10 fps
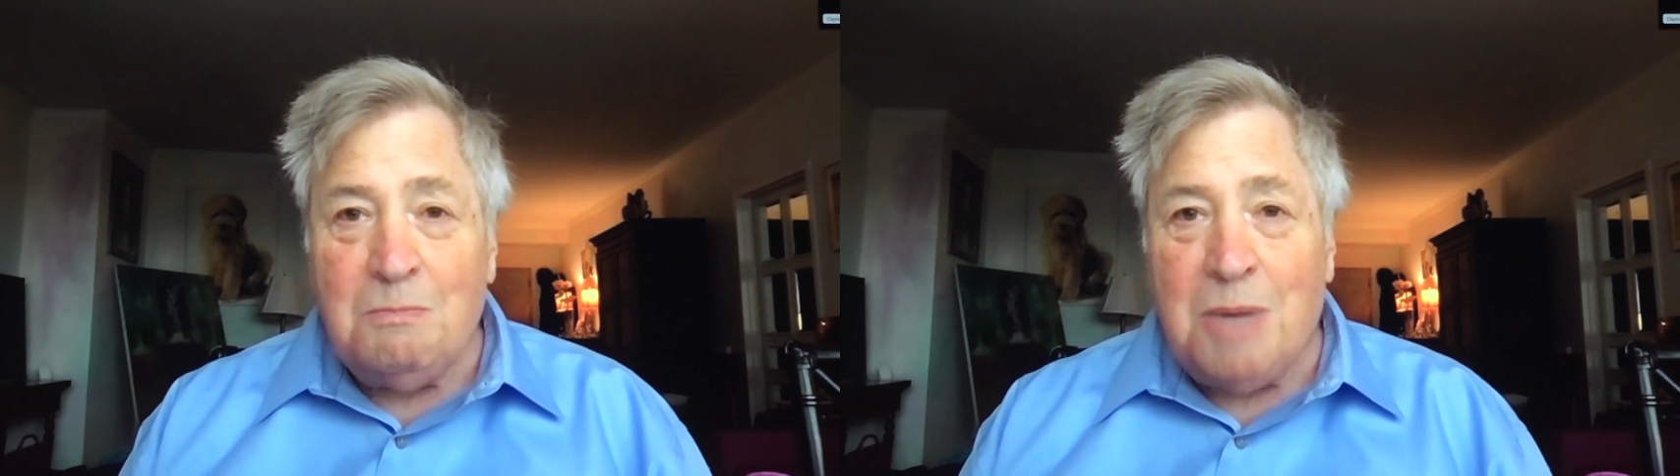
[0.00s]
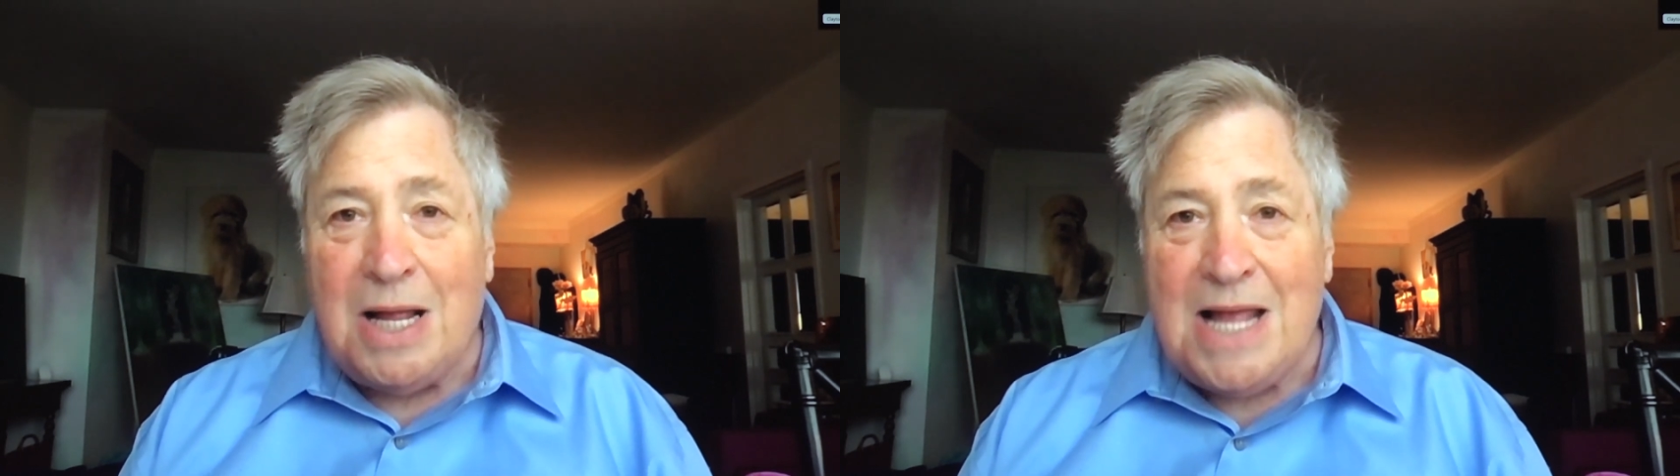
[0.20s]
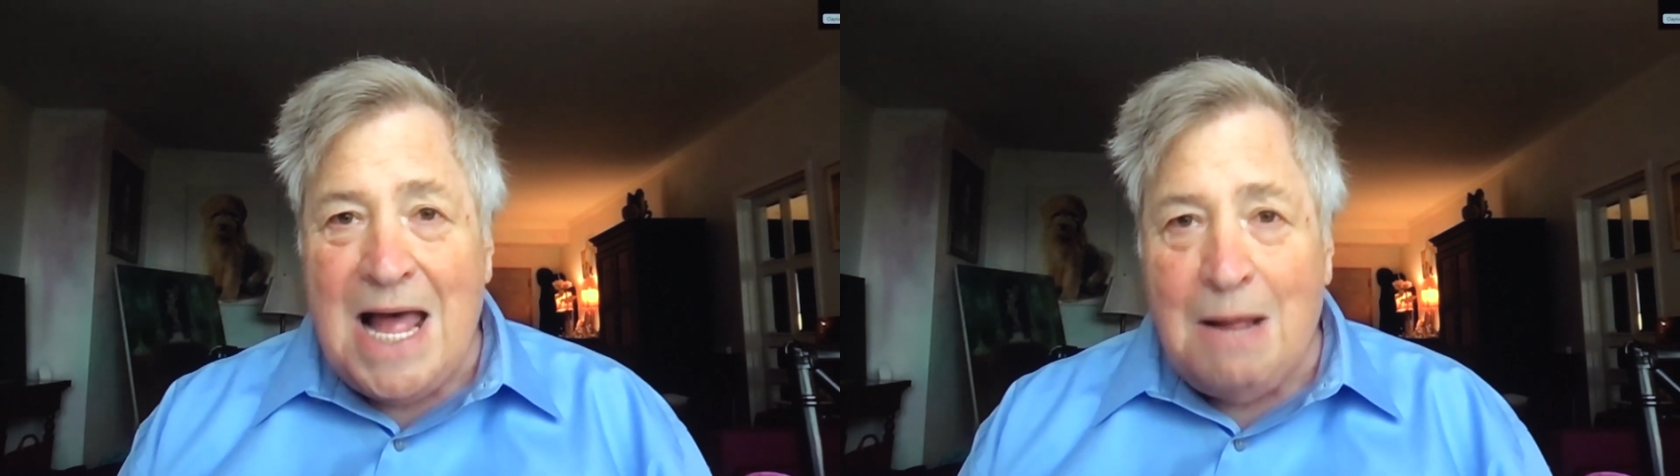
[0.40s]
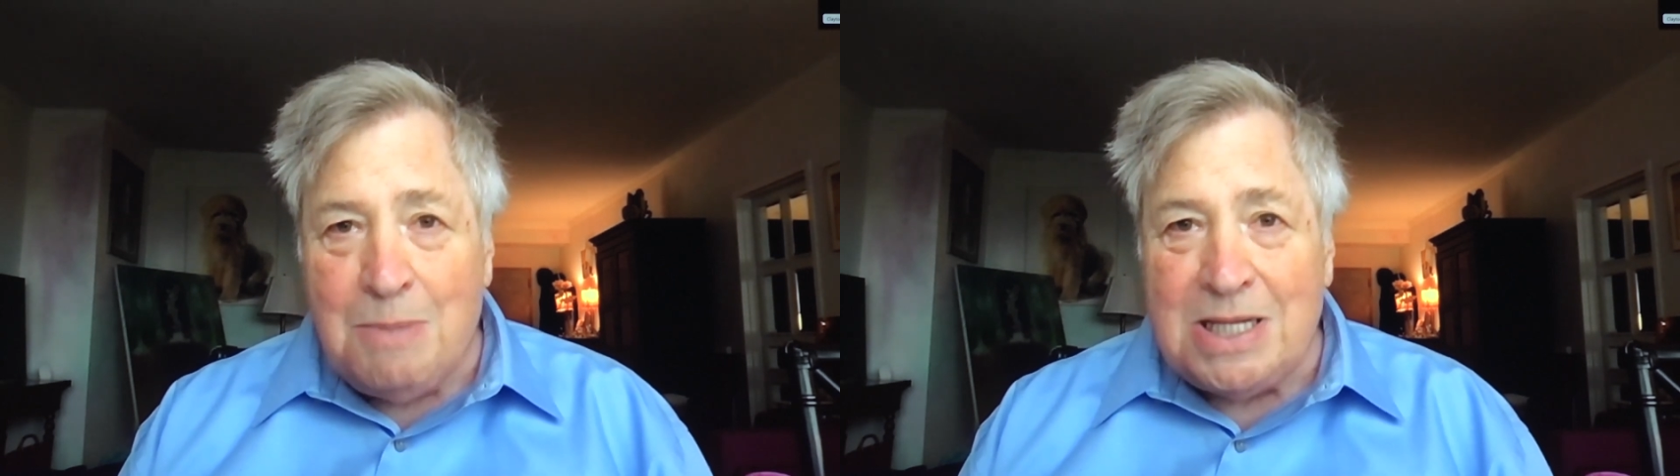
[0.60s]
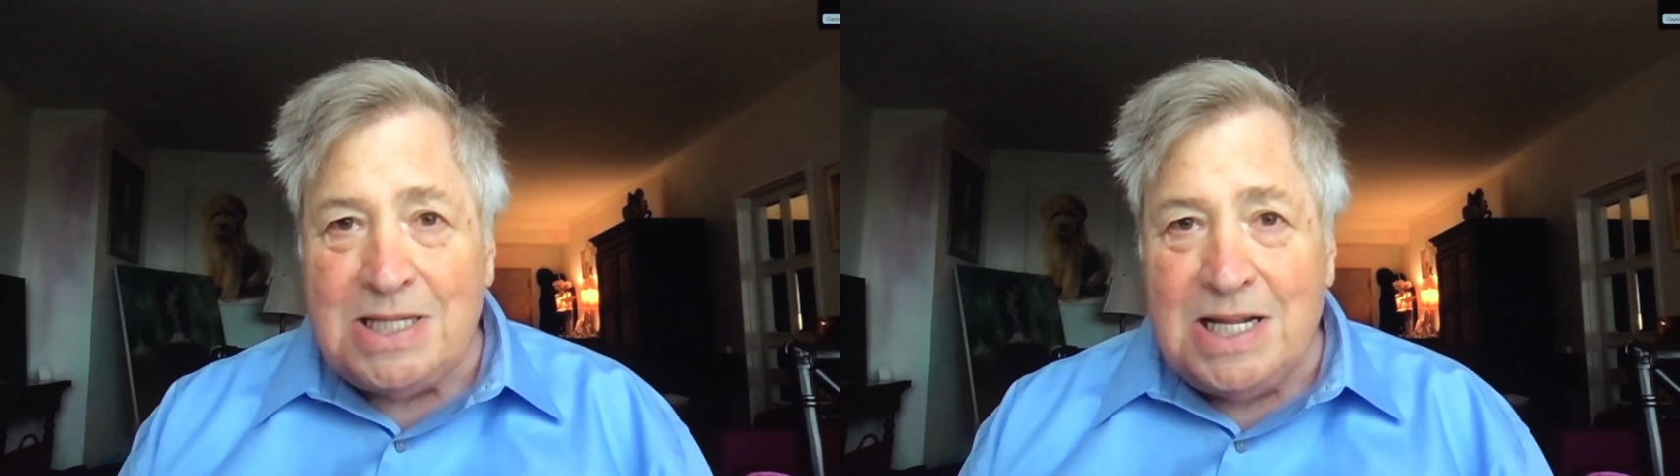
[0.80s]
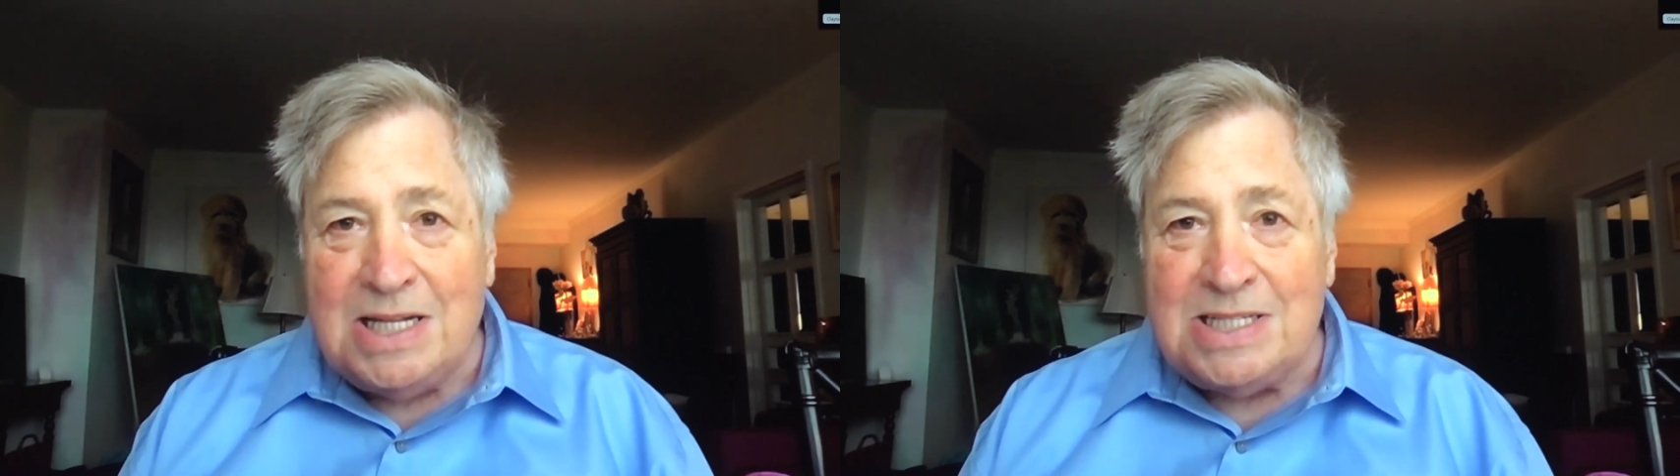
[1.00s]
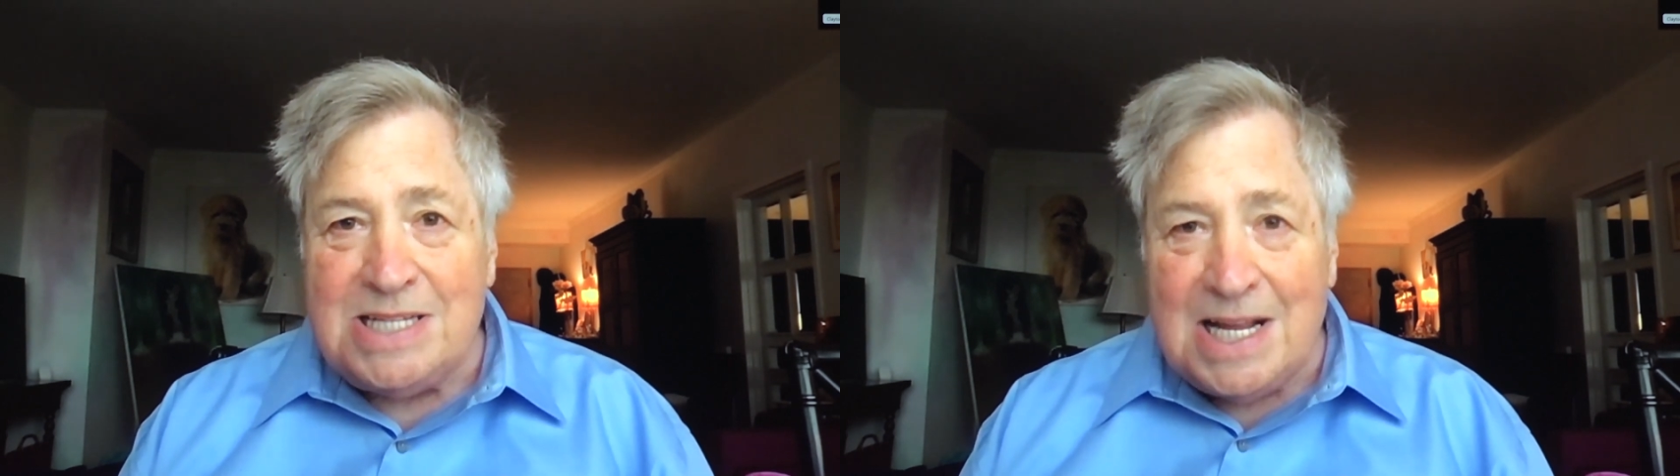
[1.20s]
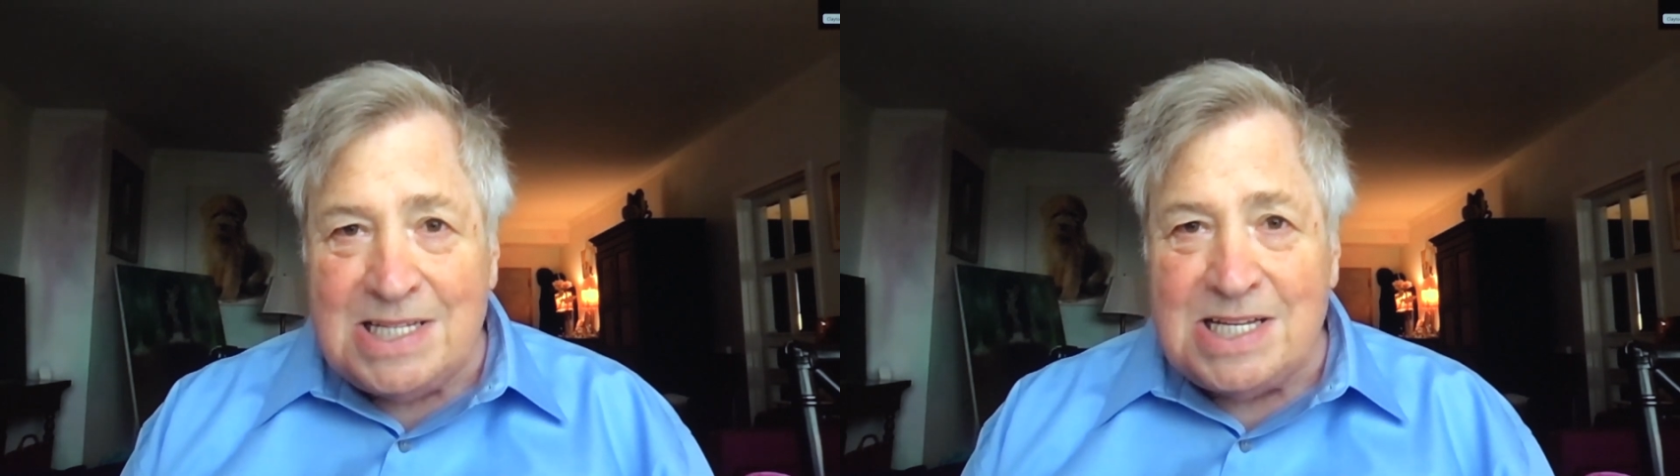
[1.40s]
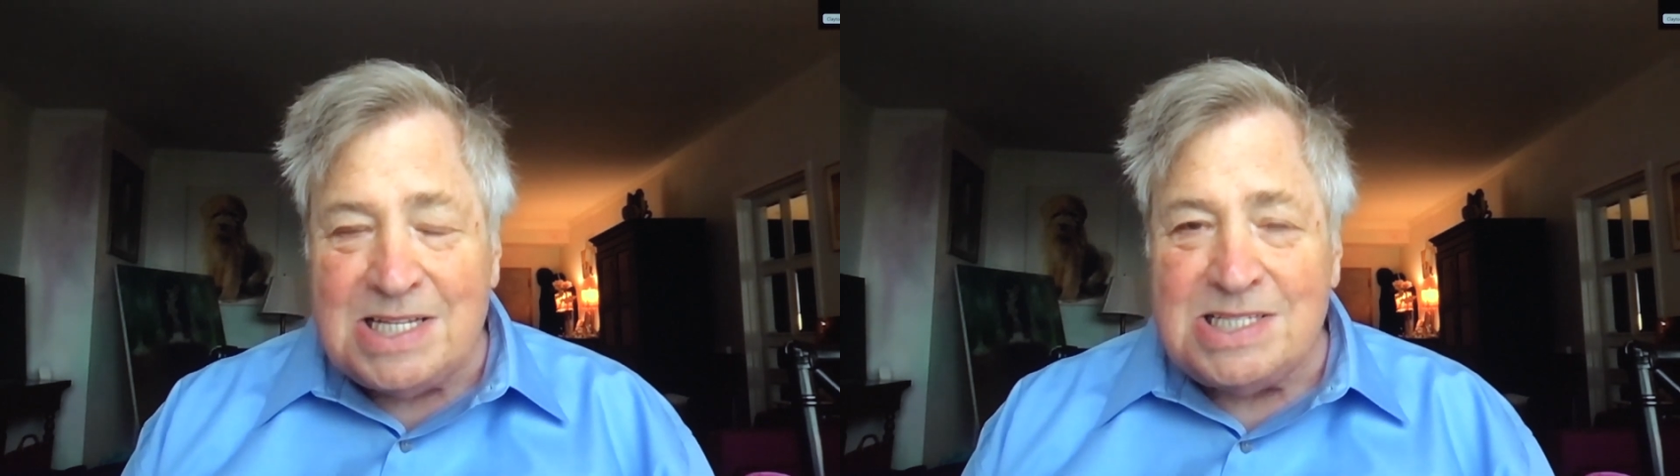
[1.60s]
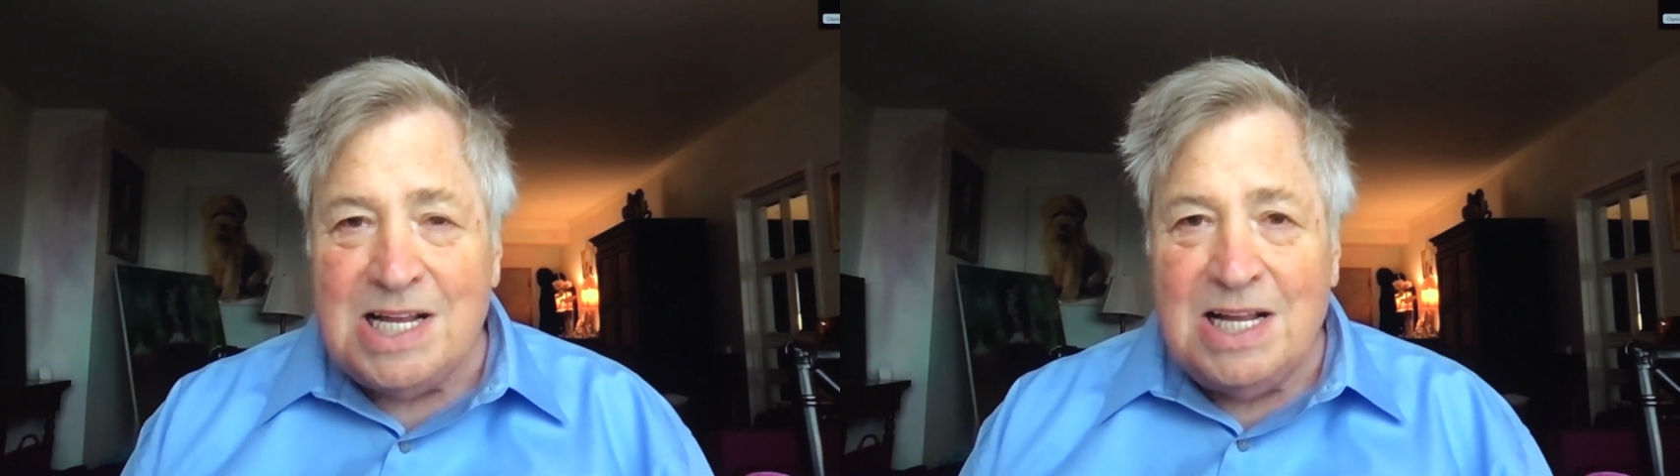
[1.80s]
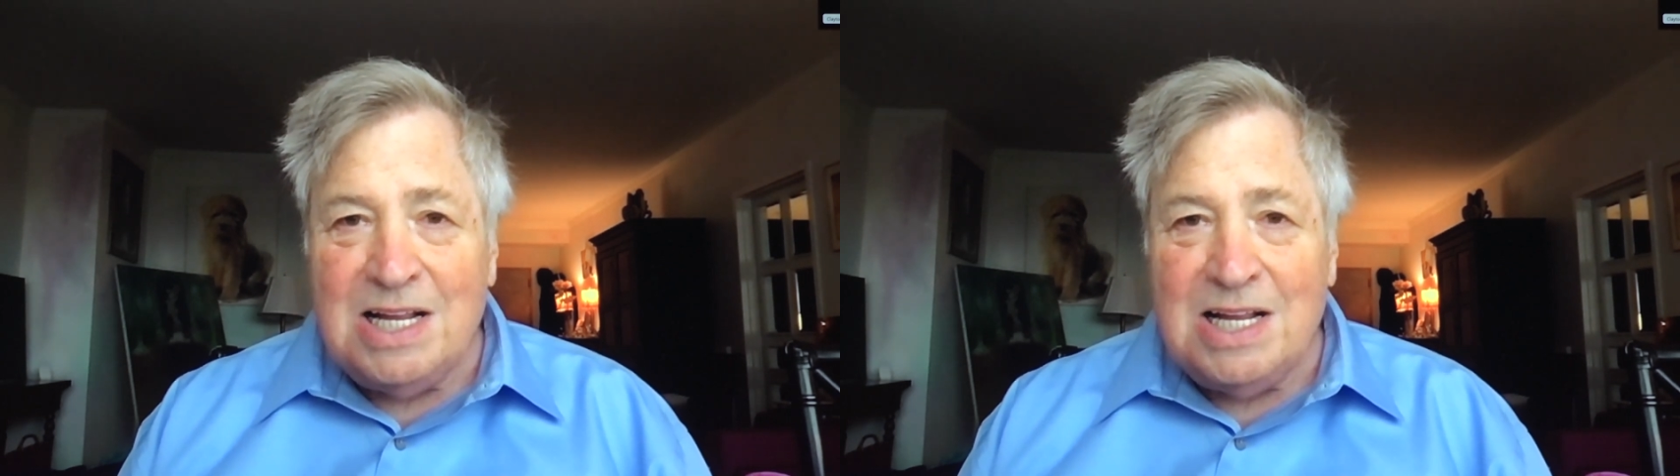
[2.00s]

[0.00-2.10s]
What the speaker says: by Abbott in Texas,